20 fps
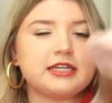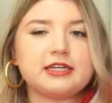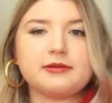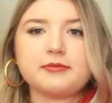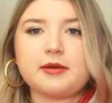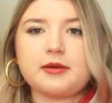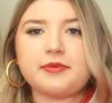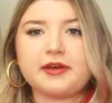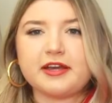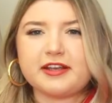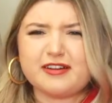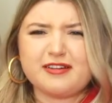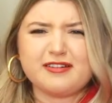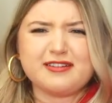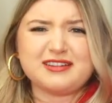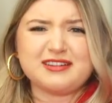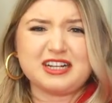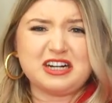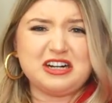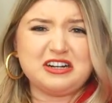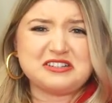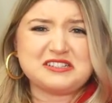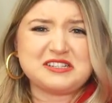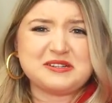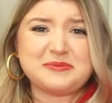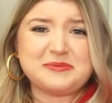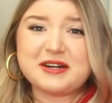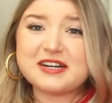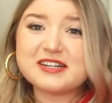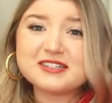in my bag or in the car
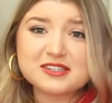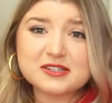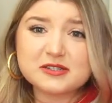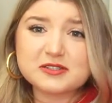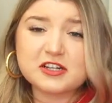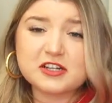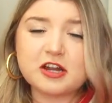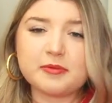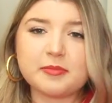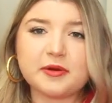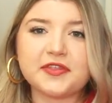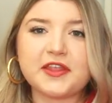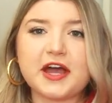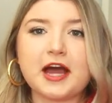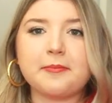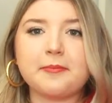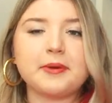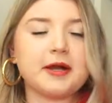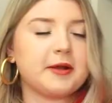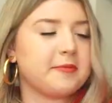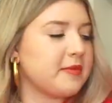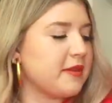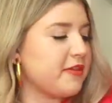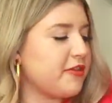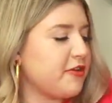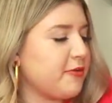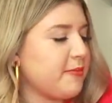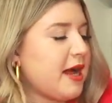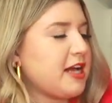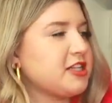somewhere, so sorry about that, but
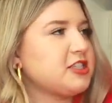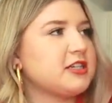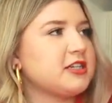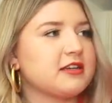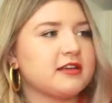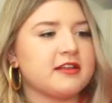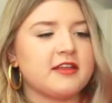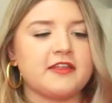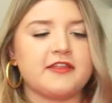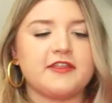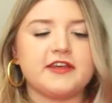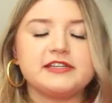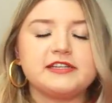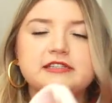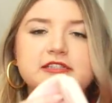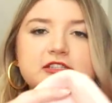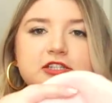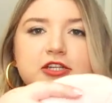they're matching this